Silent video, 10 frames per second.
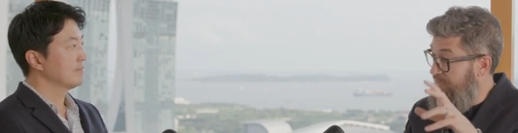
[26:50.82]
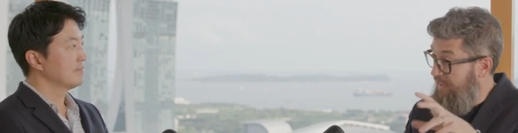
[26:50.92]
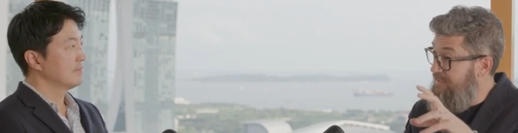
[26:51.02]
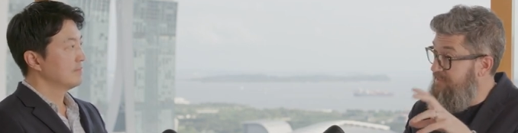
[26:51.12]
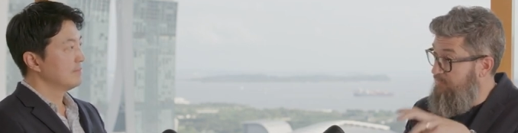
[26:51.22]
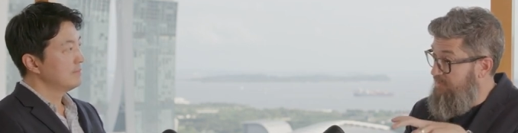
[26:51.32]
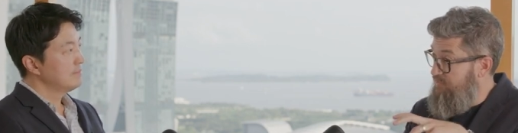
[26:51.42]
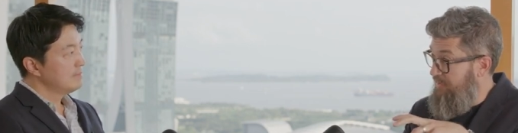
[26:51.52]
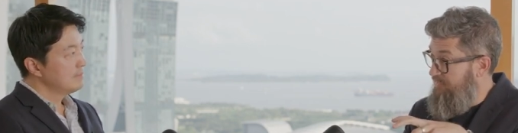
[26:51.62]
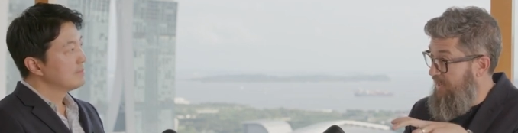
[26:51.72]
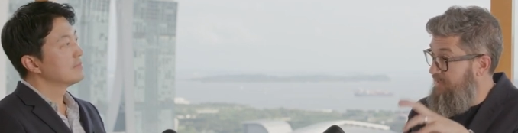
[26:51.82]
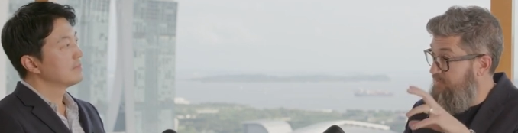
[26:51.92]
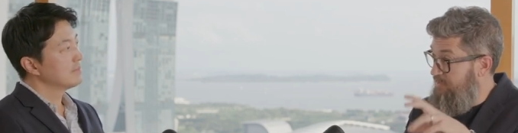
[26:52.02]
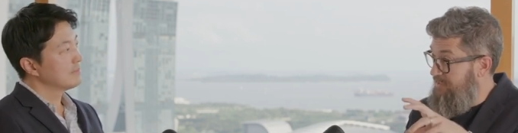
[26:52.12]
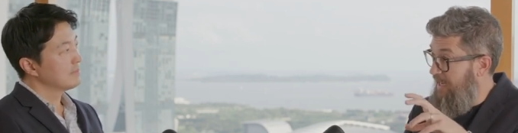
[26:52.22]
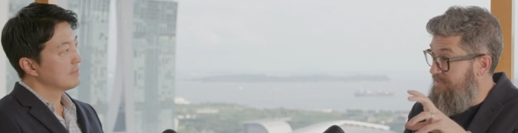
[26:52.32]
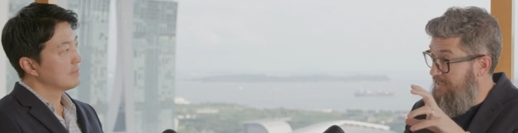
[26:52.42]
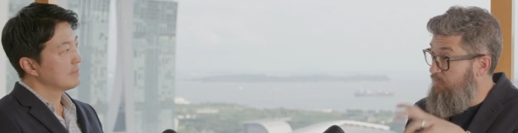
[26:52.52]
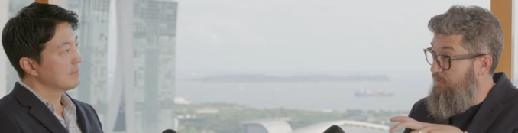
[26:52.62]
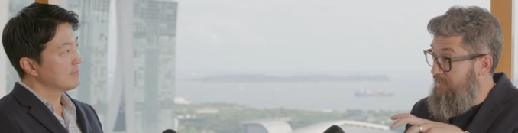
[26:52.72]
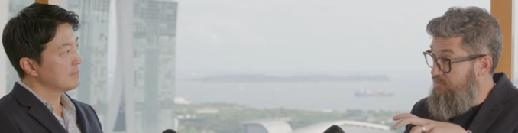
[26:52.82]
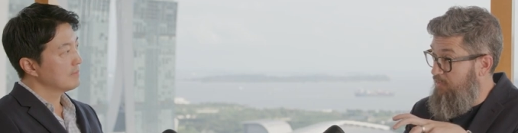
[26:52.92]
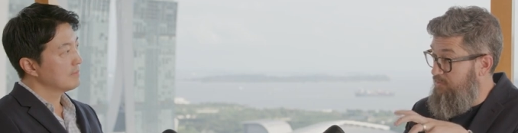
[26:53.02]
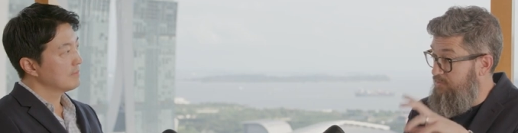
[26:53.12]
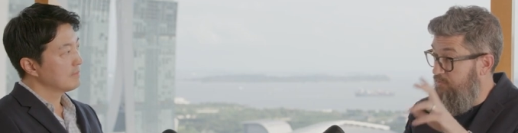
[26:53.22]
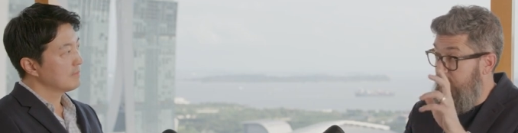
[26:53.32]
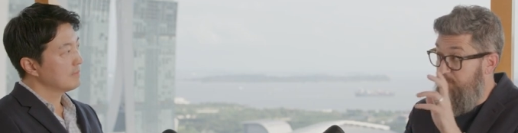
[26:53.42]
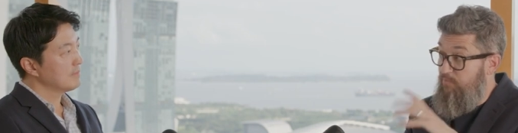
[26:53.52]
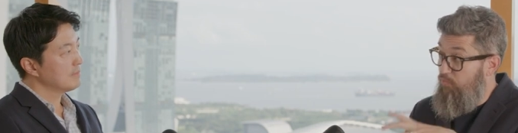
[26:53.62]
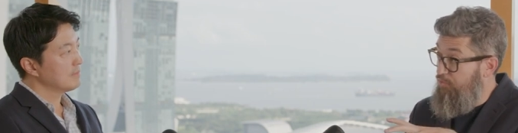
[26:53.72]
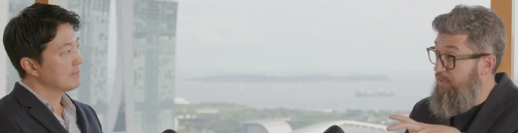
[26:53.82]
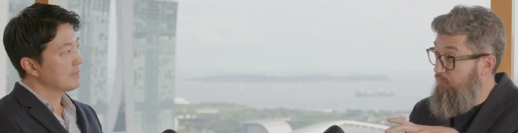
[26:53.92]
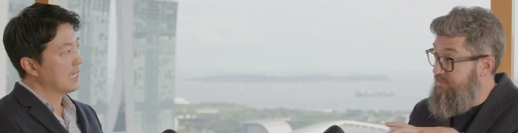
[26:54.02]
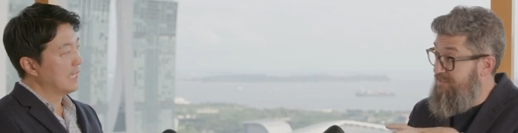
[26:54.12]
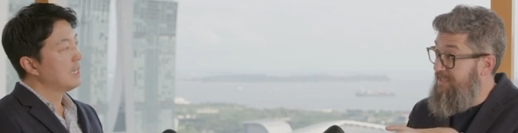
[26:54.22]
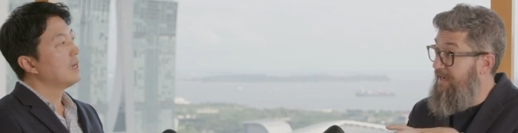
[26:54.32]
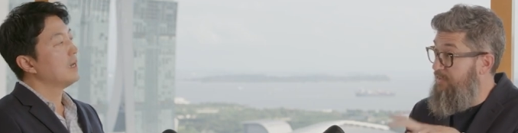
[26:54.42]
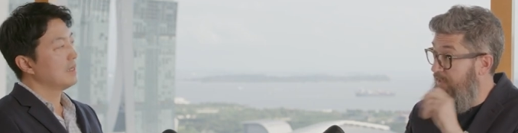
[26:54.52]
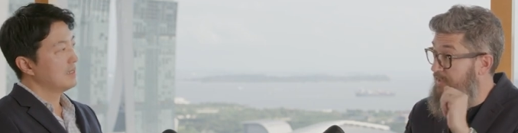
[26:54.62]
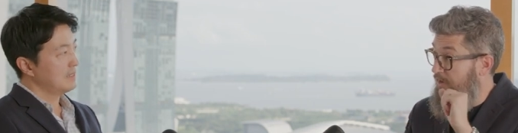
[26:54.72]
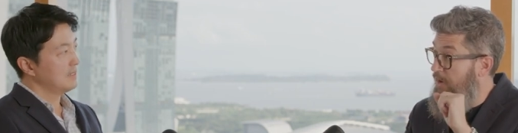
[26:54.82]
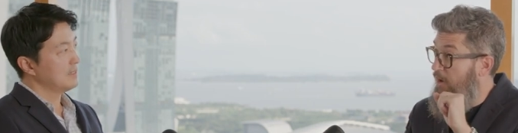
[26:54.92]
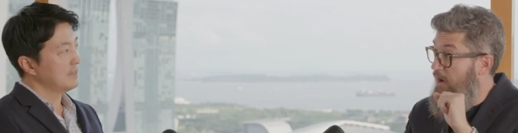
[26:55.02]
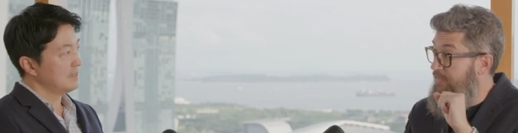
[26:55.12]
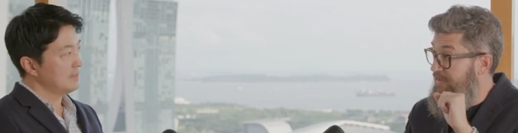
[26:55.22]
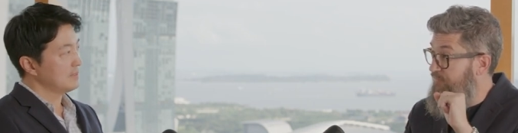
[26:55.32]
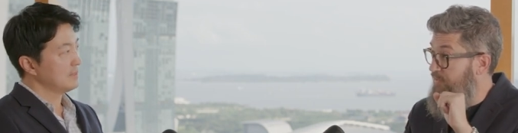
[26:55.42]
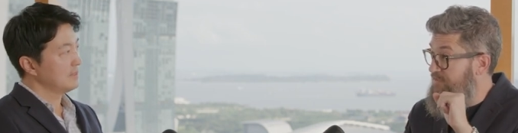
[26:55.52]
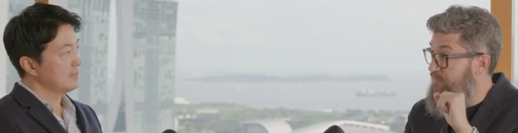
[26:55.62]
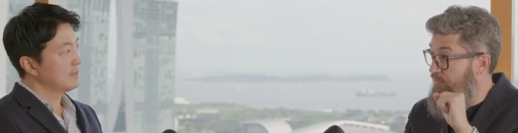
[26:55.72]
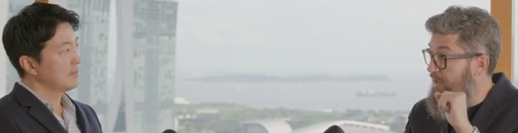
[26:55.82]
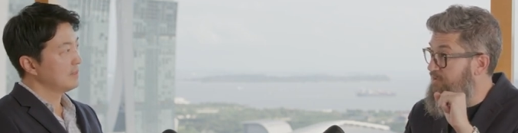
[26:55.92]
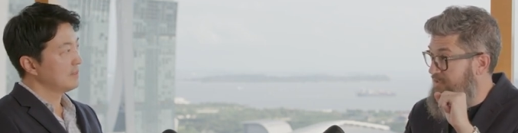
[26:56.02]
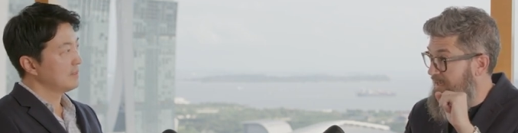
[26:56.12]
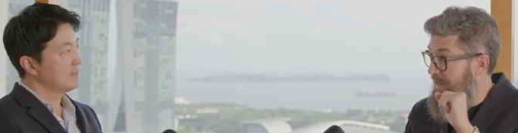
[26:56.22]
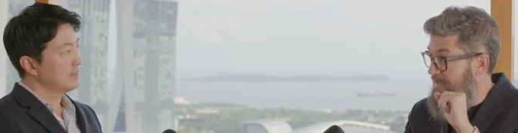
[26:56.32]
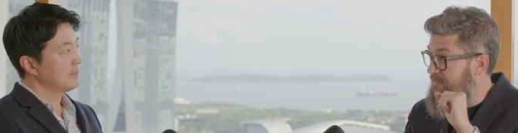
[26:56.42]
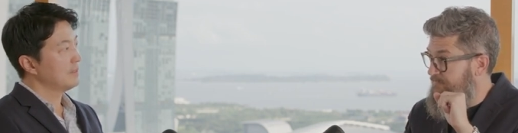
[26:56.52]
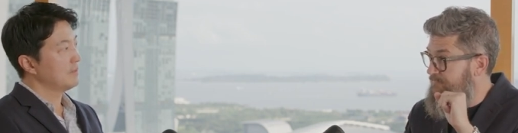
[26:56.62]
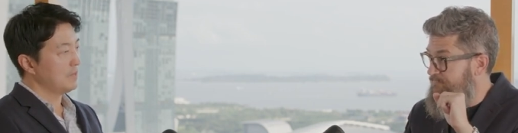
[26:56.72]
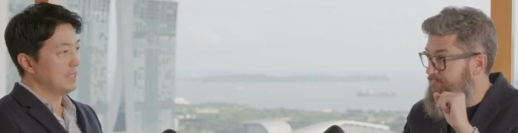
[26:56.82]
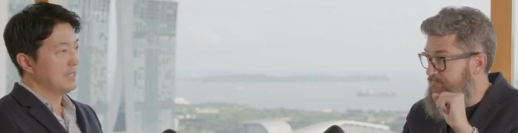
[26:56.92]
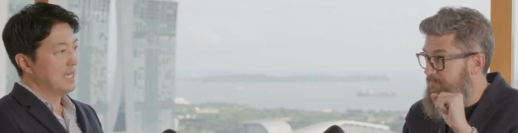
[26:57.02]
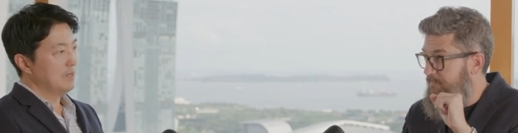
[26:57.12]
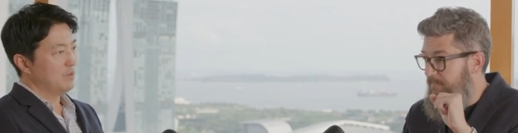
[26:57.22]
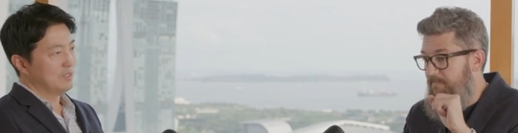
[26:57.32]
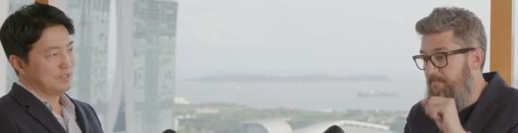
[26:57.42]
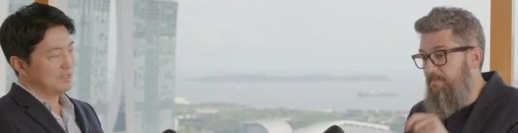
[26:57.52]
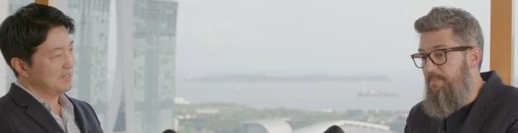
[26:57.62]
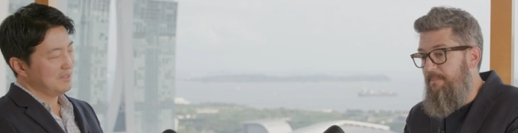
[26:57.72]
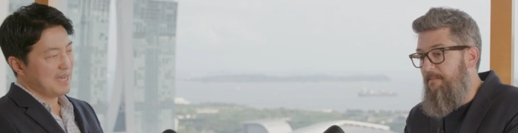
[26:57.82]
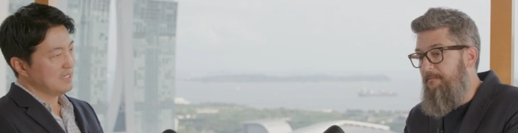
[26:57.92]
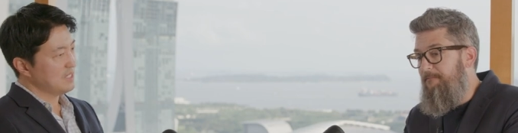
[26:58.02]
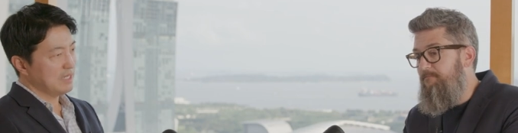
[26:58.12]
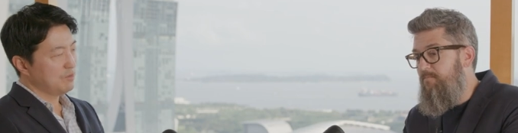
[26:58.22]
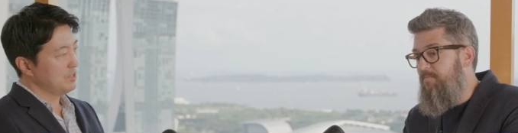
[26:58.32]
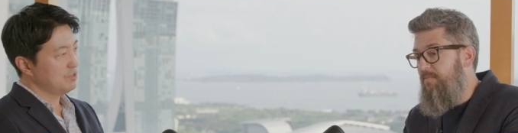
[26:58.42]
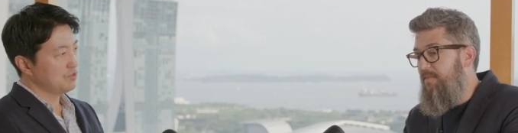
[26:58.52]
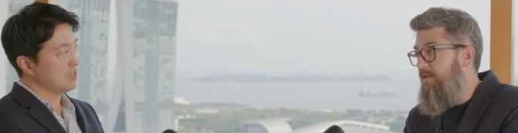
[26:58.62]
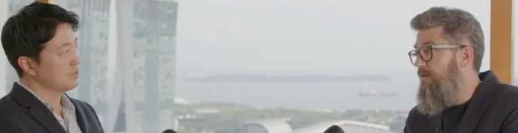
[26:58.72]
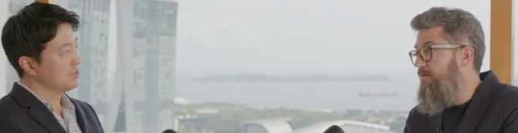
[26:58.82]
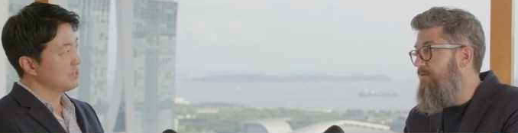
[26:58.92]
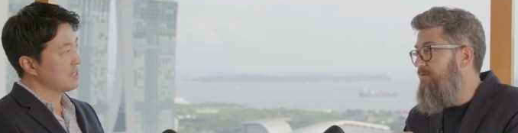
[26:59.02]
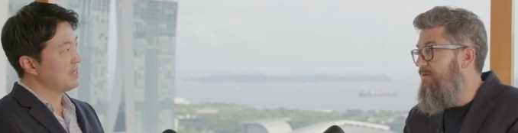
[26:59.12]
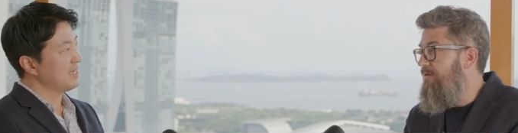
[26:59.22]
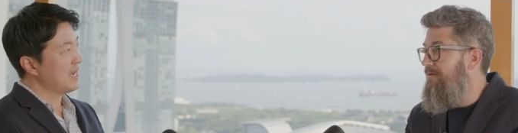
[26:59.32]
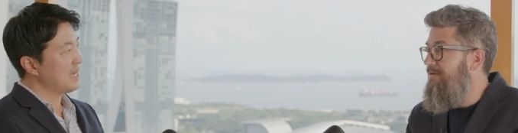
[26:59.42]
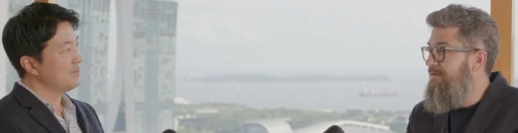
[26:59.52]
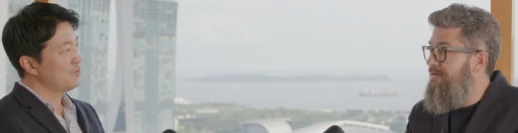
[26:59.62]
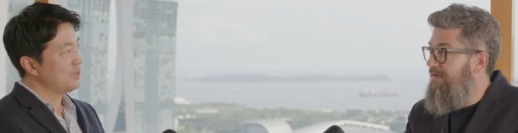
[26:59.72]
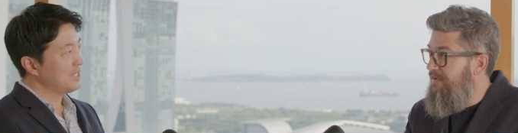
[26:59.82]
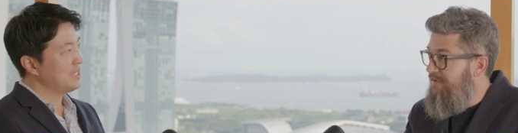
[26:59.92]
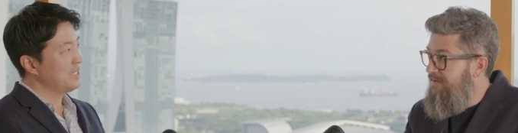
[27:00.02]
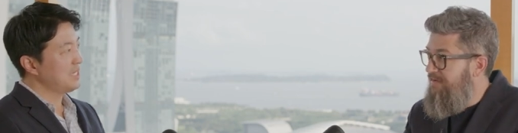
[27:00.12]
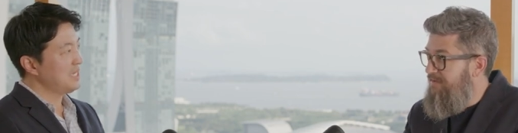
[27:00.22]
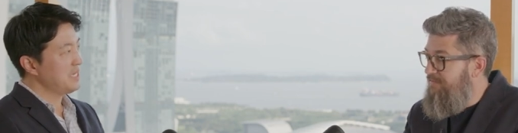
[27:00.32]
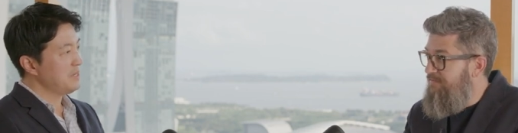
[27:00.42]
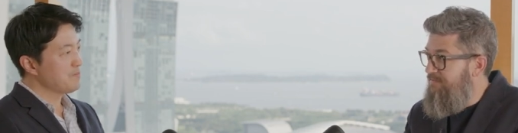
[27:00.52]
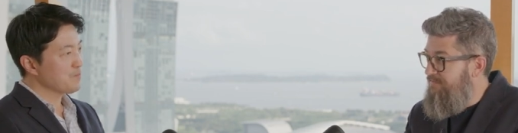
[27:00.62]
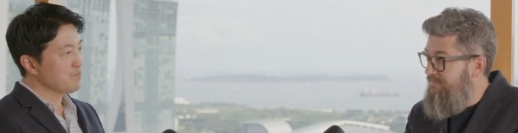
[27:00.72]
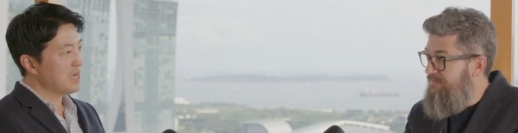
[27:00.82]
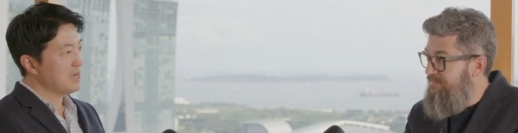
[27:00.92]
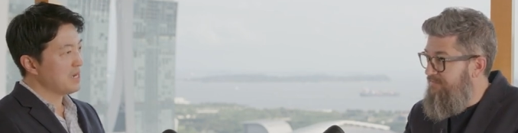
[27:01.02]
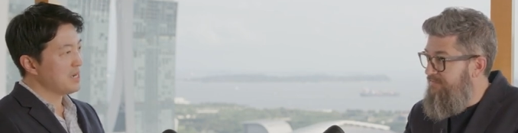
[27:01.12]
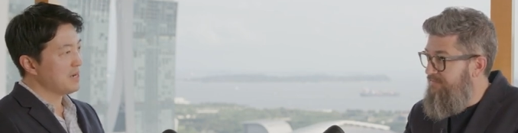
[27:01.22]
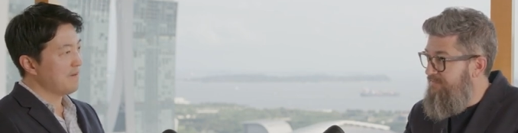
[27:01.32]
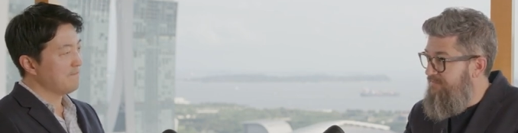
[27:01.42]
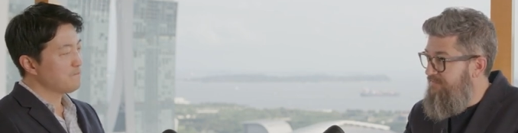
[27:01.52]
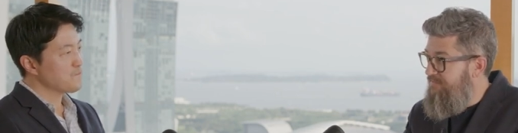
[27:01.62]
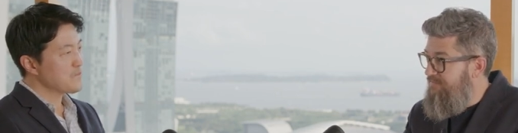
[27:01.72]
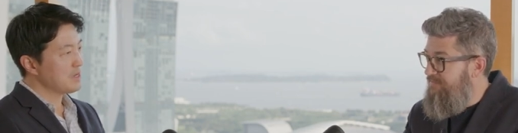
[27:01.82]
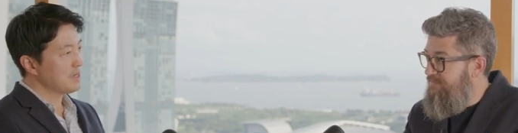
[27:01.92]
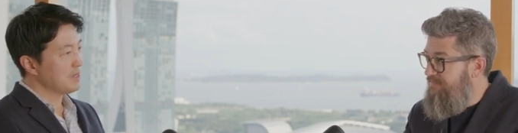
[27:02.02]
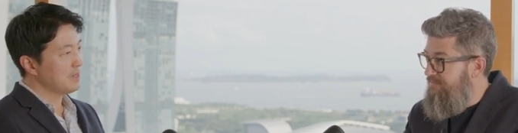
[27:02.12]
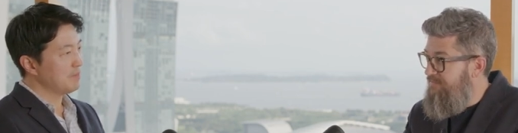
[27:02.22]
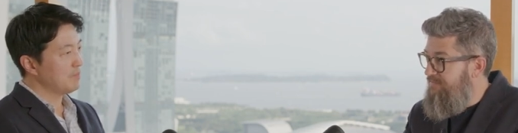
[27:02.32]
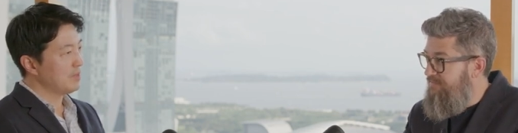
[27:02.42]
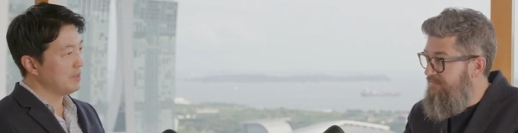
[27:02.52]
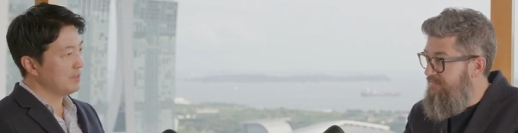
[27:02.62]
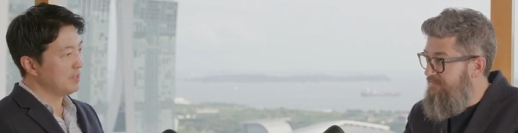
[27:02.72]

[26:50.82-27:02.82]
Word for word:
Speaker 1: in the last administrative guidance on tax equity structures, but really was silent on the Inflation Reduction Act.
Speaker 2: Right. Well, the tax equity structures are not really uh, a, a,